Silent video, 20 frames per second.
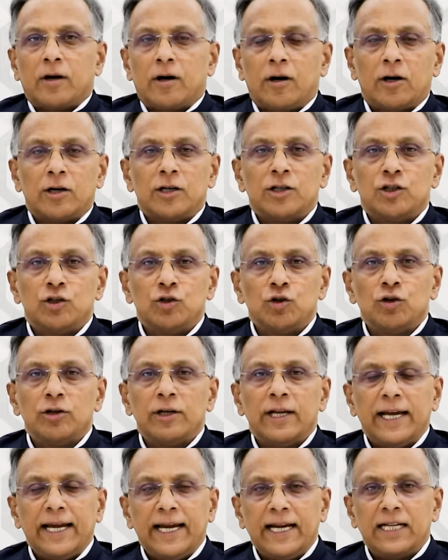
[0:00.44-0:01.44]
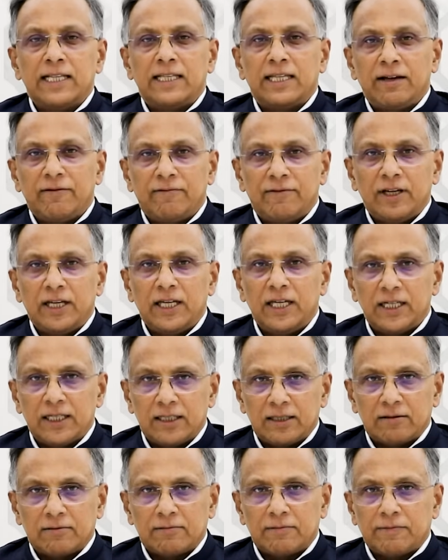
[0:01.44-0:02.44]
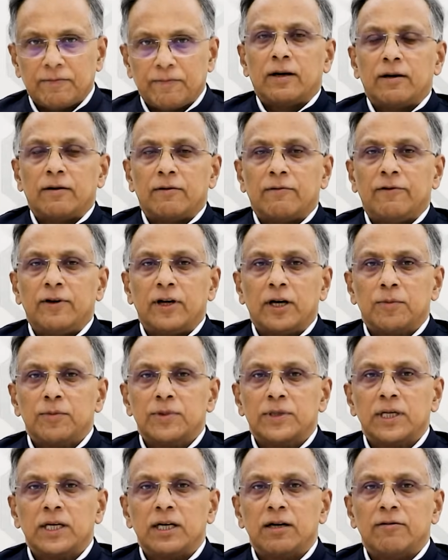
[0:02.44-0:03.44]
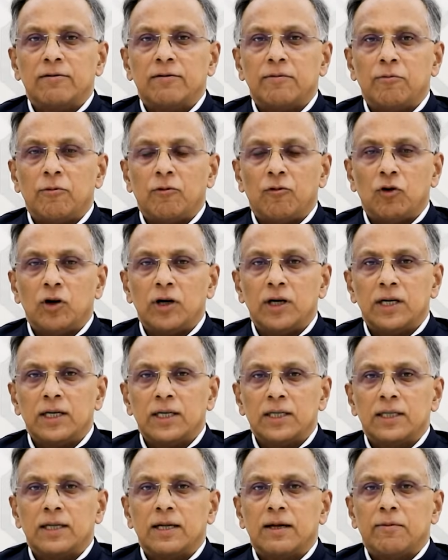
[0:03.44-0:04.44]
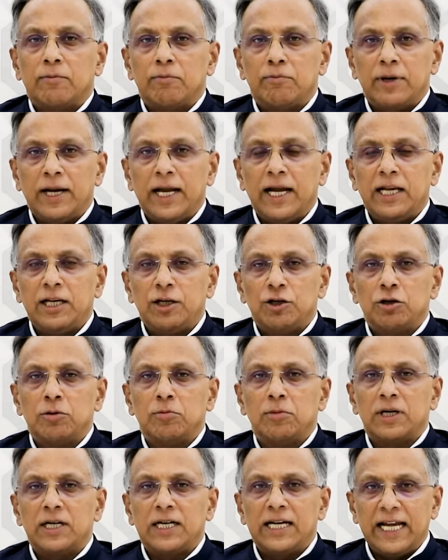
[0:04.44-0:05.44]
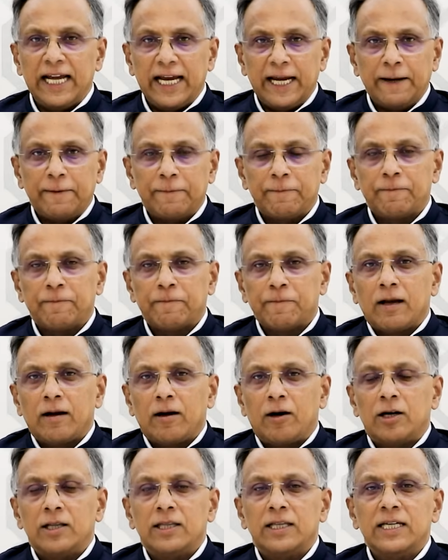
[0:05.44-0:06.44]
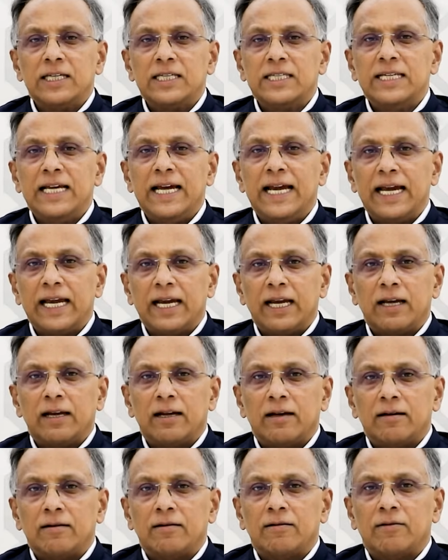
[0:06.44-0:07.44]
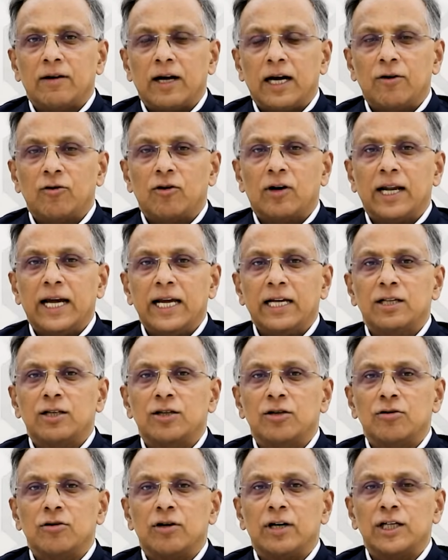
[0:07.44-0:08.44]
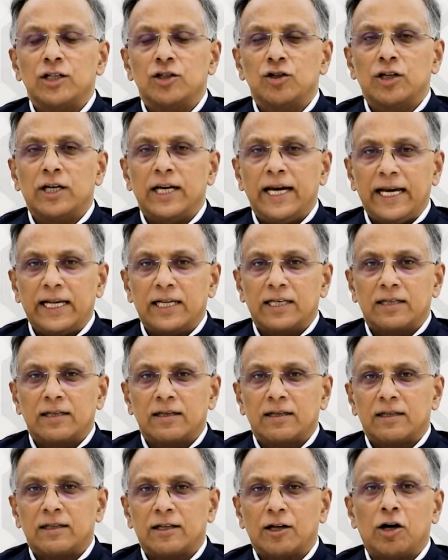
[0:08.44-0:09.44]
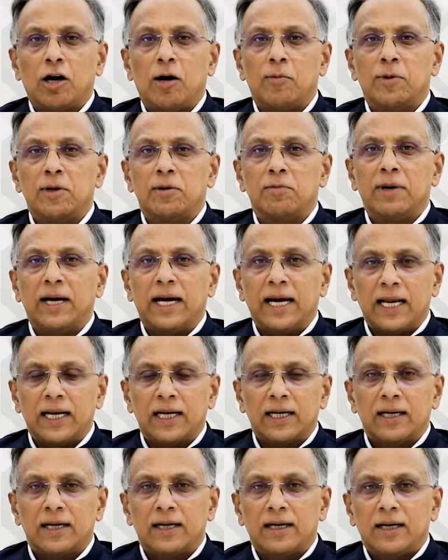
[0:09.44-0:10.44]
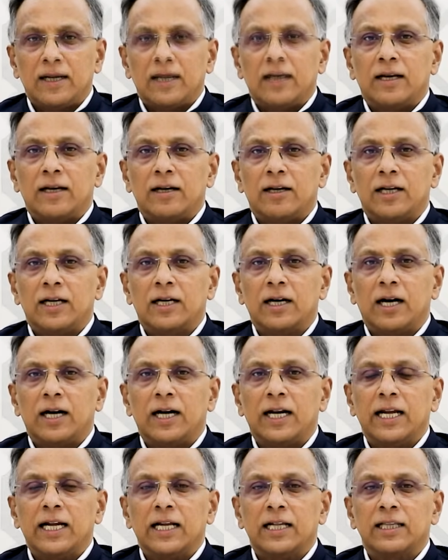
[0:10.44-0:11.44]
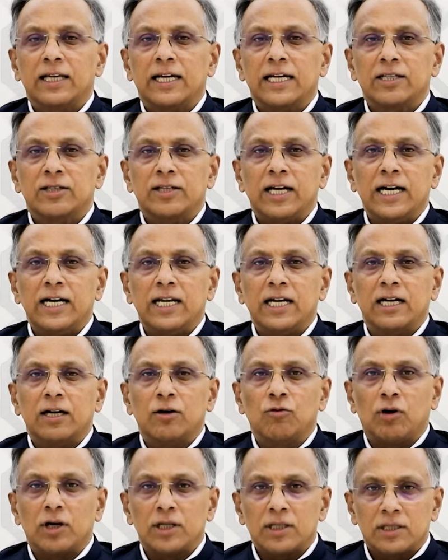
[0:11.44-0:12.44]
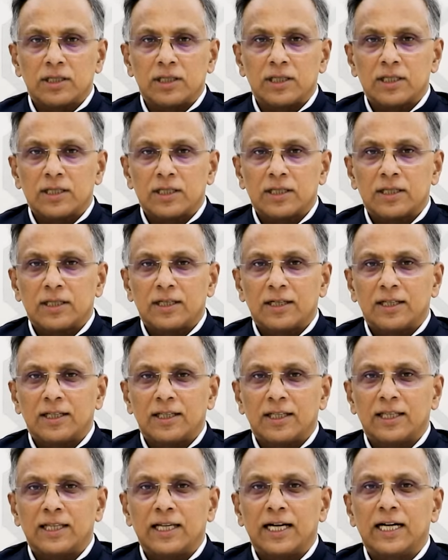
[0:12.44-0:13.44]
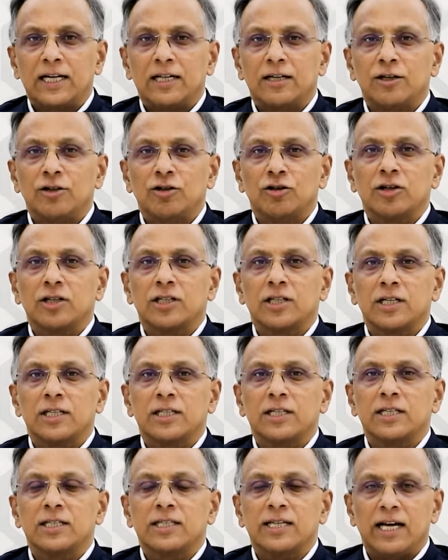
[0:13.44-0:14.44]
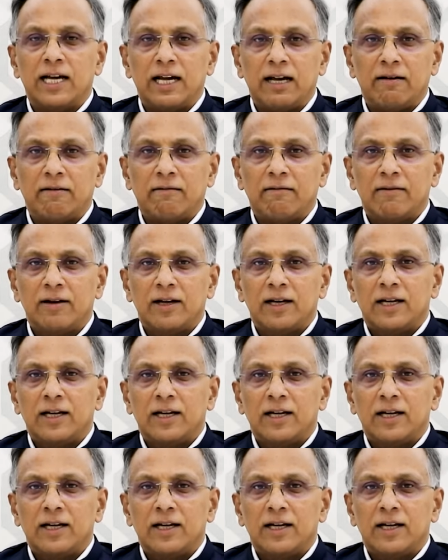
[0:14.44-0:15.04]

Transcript: On June 8th every year, we observe World Brain Tumor Day. On this day, I would like to educate the common man regarding the exciting advances that neurosurgeons have